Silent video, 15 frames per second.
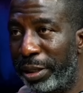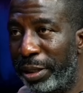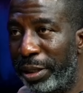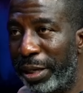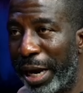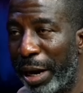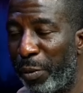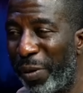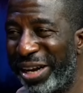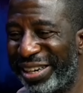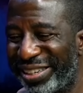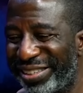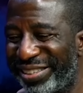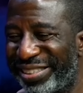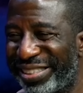and went and
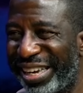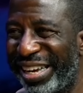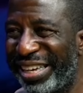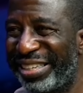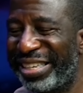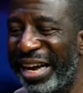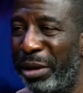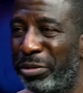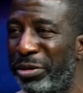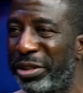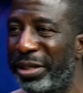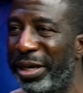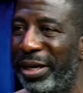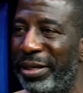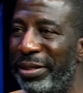stayed
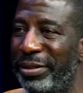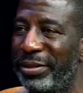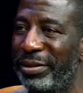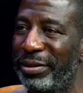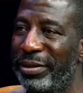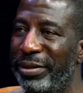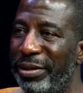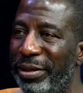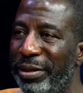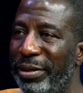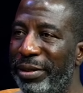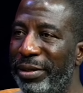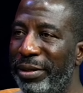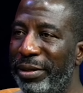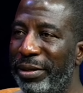downstairs.
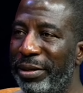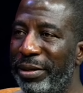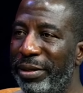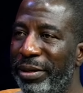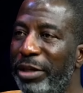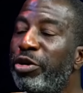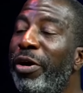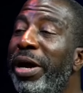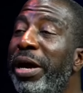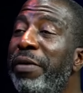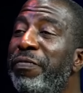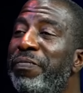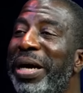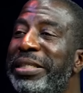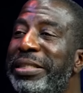If
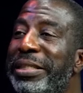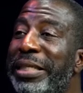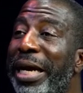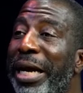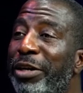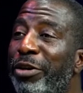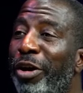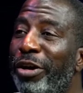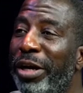my sister had not come...